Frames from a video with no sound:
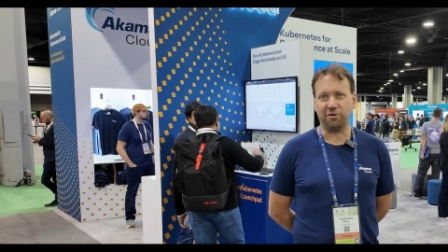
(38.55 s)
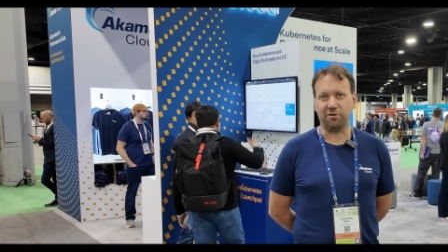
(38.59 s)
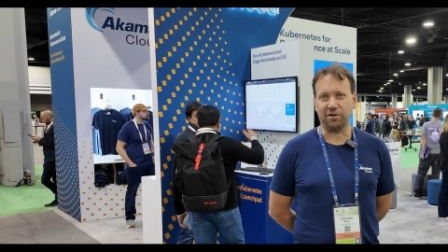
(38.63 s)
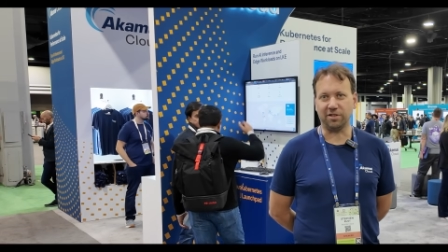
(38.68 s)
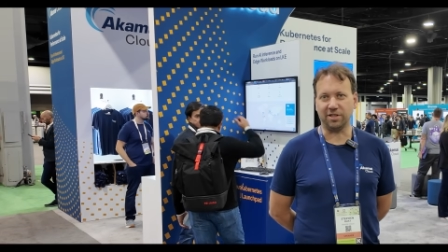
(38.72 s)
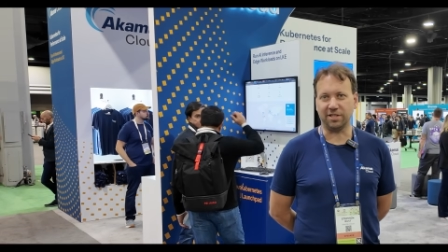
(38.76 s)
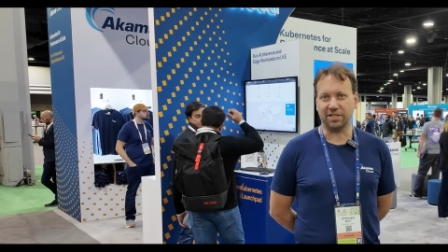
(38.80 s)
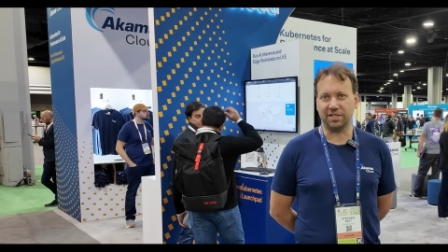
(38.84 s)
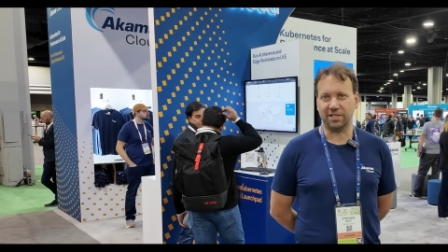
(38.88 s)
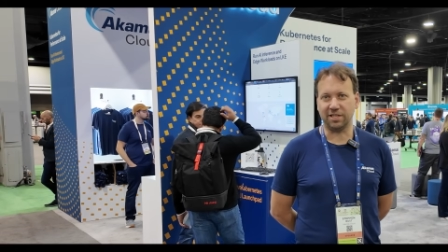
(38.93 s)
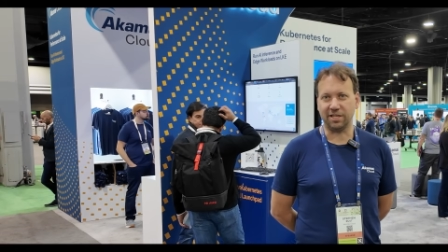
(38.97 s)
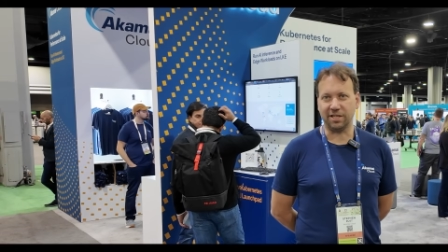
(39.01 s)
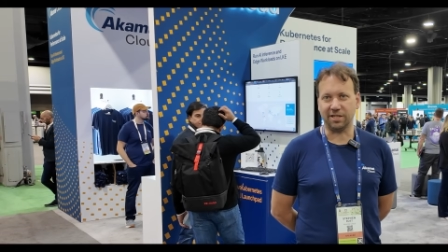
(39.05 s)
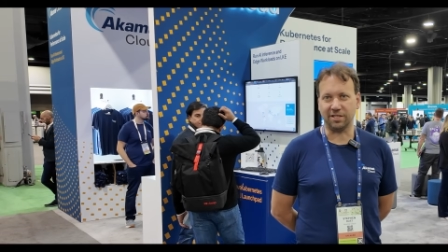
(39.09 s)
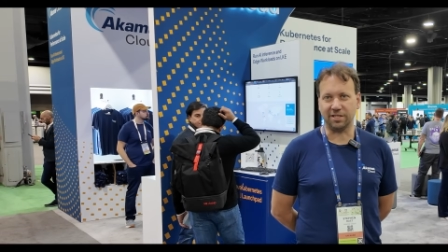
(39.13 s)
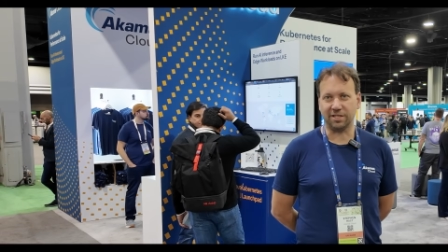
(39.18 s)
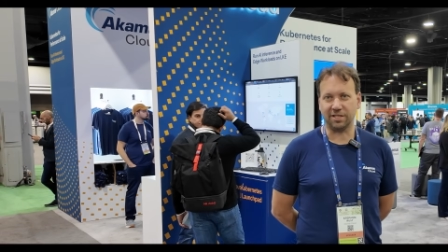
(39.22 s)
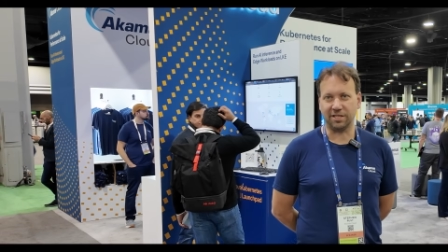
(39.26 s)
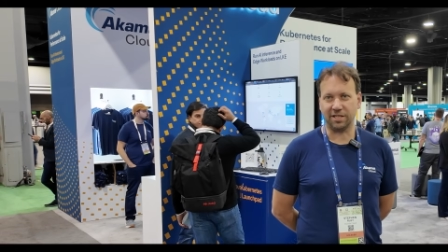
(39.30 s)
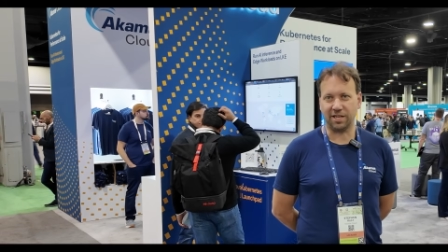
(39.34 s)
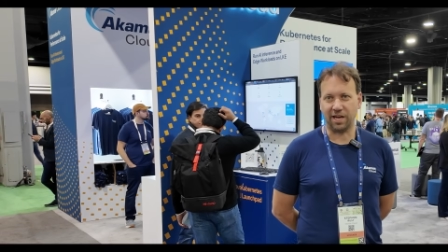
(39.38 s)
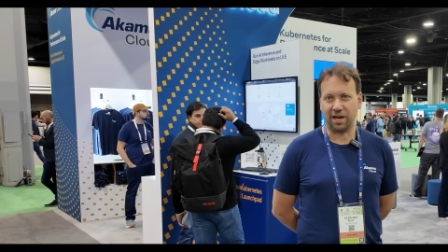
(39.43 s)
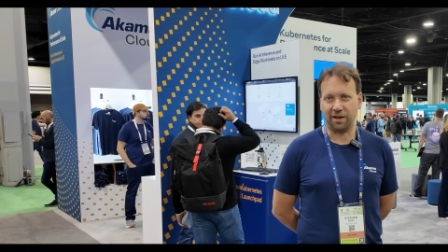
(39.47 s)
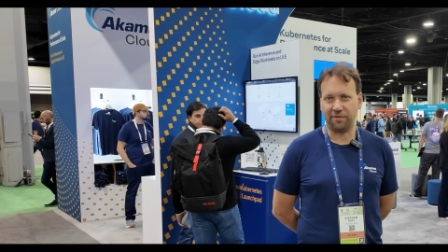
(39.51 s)
in the
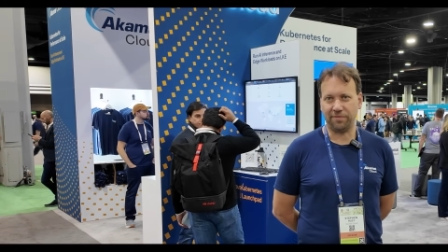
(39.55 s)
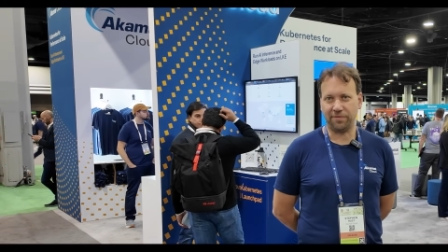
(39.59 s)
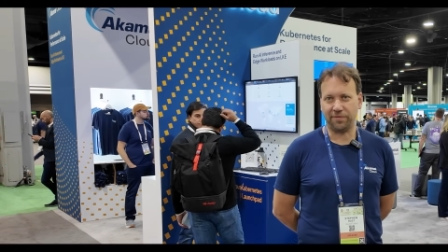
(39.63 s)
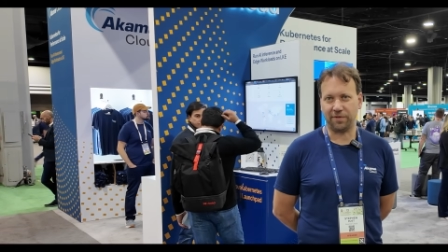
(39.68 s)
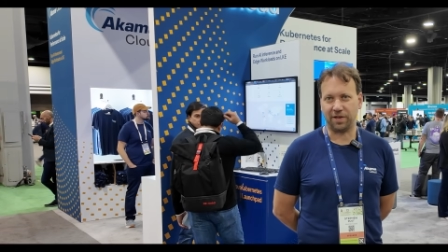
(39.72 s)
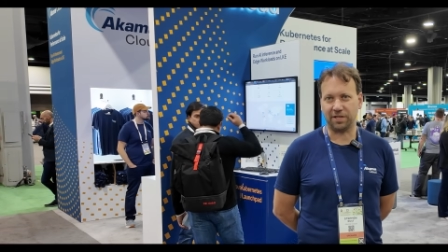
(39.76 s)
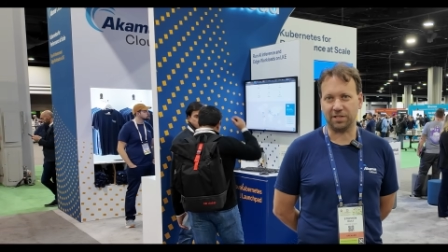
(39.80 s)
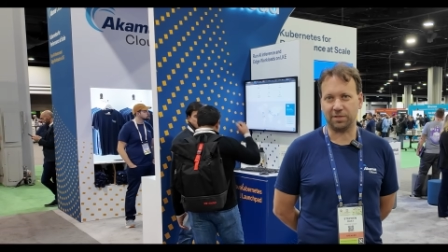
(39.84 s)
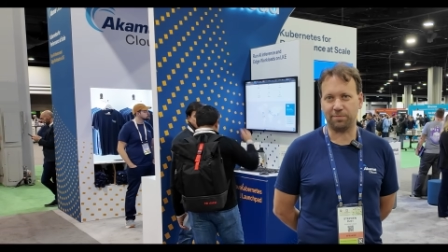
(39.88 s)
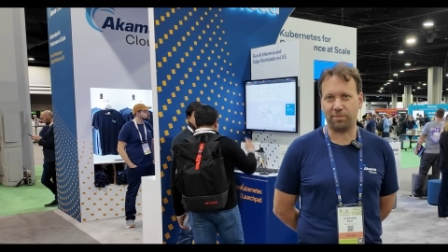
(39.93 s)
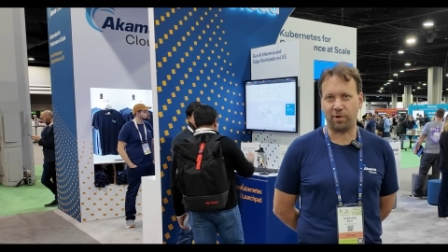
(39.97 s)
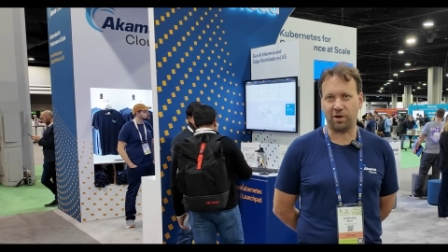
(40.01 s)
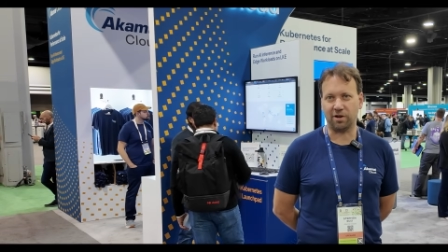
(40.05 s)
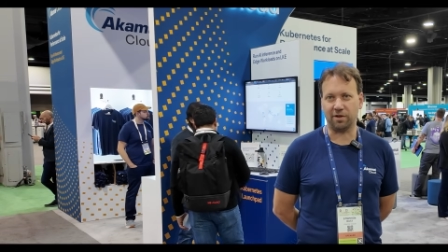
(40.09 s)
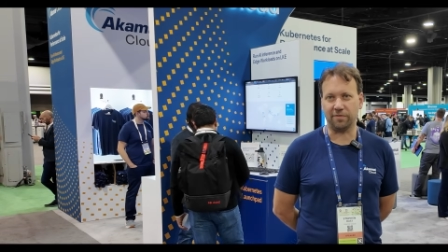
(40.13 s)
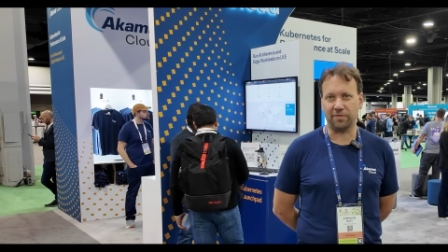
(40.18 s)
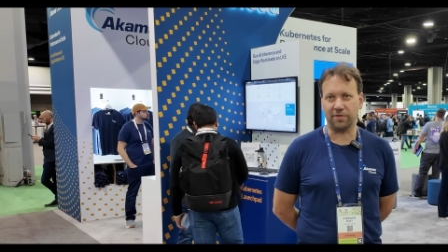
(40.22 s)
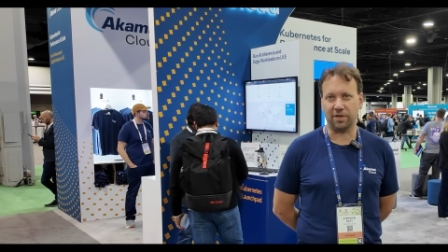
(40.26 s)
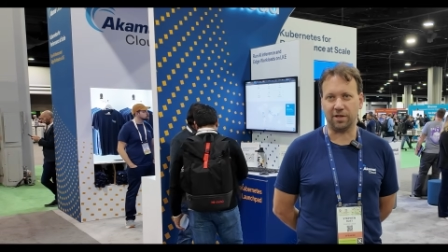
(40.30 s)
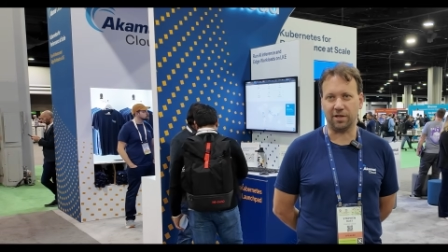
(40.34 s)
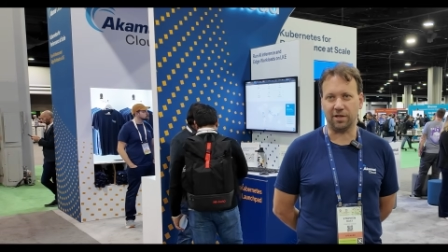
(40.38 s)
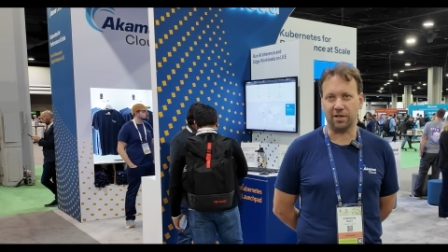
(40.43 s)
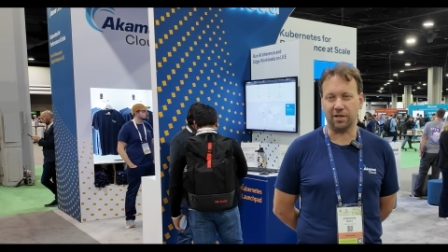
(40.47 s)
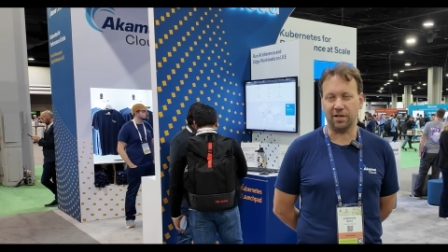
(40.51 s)
CNCF as part of
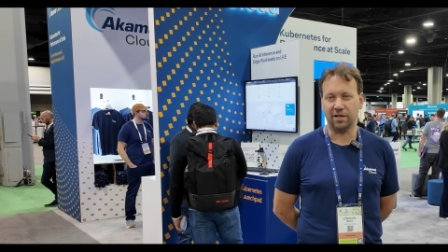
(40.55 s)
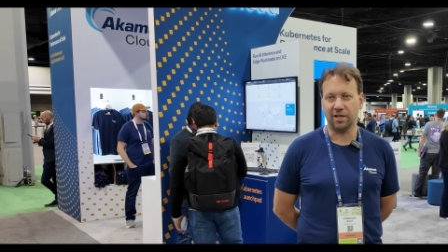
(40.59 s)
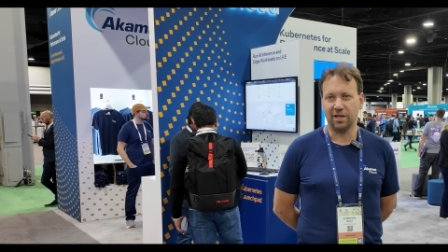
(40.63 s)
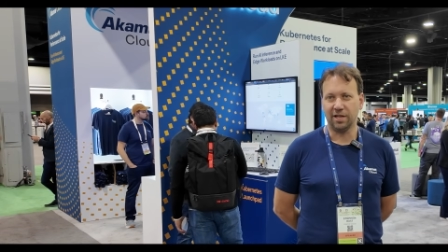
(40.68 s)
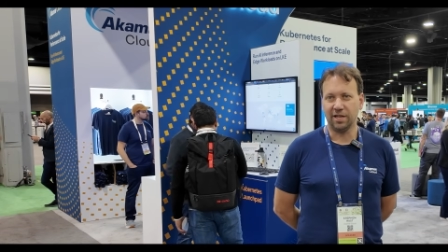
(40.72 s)
the